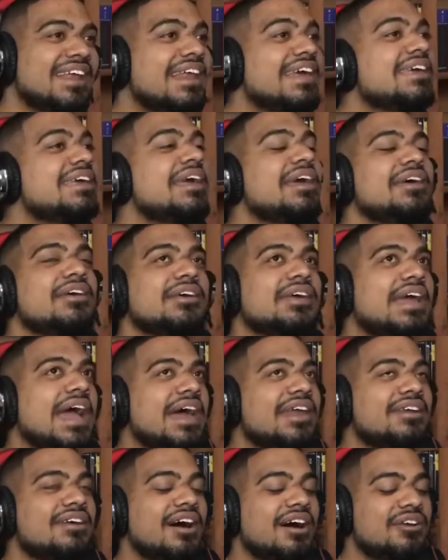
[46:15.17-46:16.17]
like, it
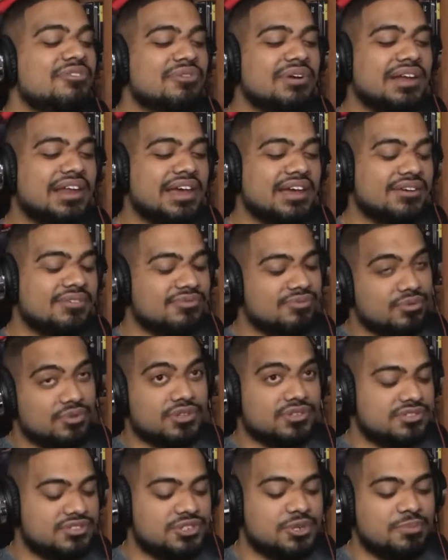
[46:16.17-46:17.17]
kind of
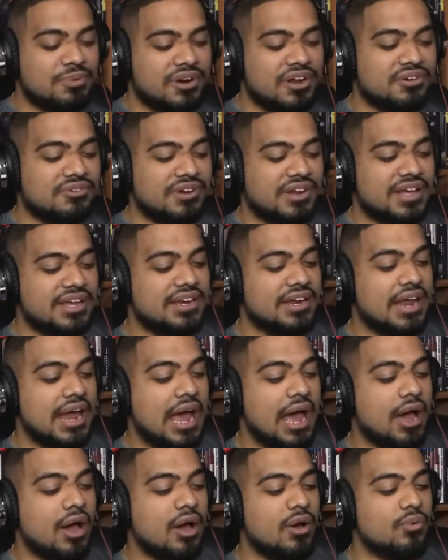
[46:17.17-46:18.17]
super unrelated.
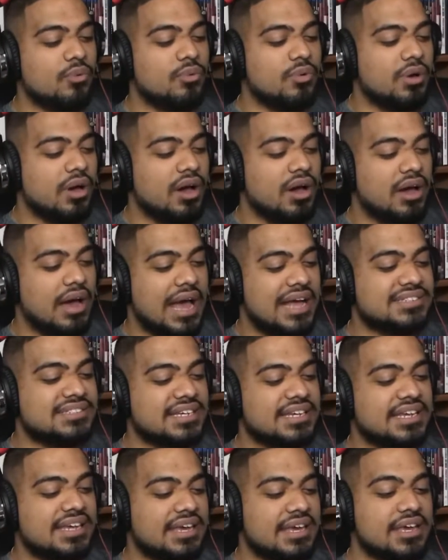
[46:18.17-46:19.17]
As a
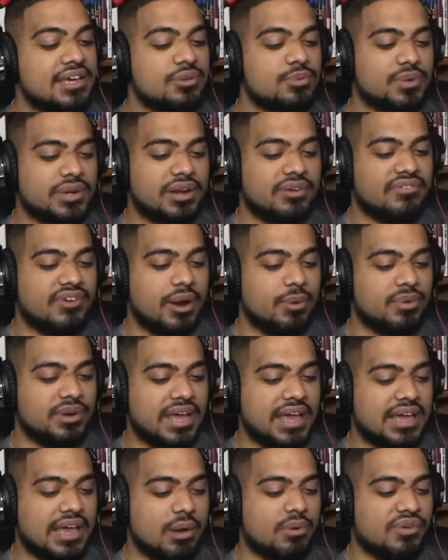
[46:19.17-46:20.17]
kid, whenever I would
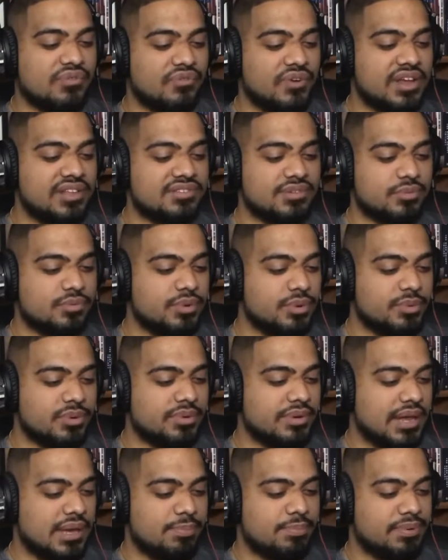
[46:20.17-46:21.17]
hang out with friends and we
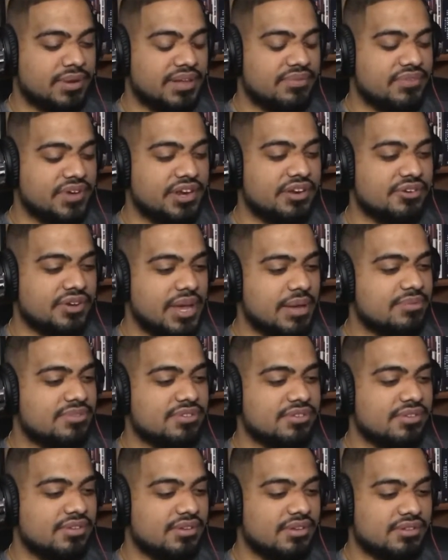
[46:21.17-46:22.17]
would like play video games
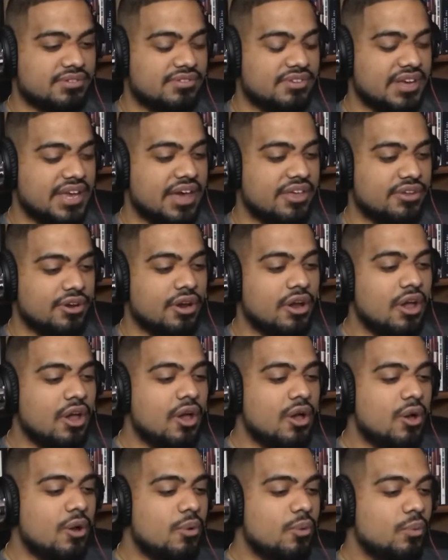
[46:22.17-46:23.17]
together,
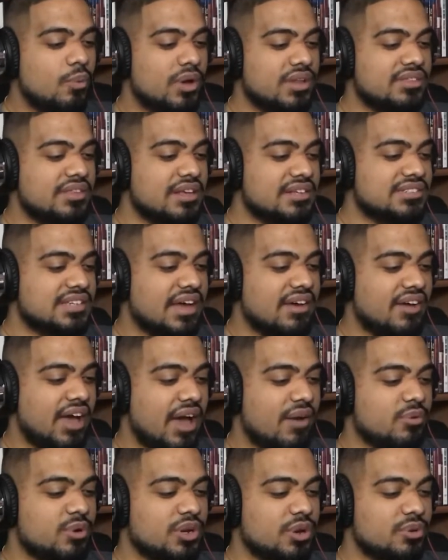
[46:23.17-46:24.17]
one thing that I
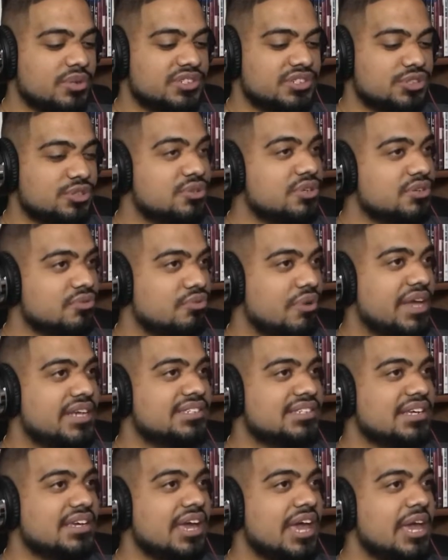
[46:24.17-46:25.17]
would always do in
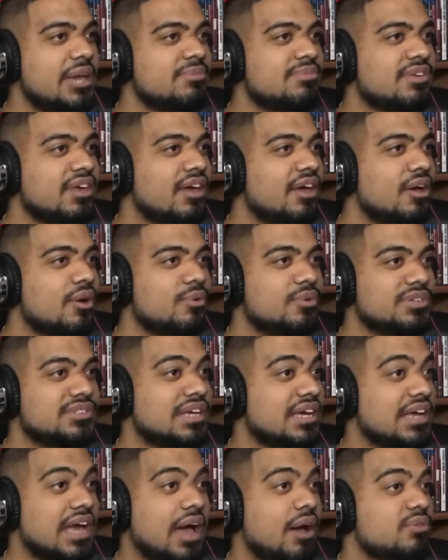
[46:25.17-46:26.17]
racing games was
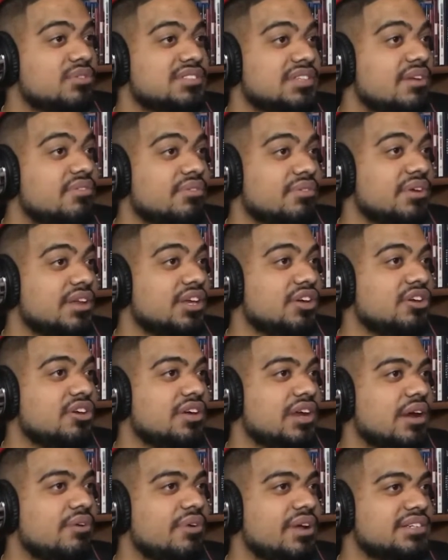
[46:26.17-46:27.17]
like, I was never really
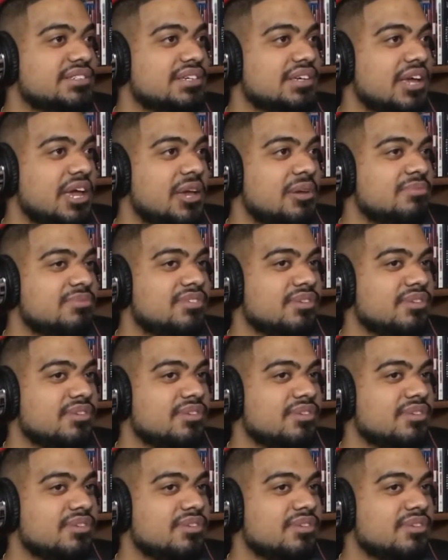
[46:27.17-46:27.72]
good at racing games.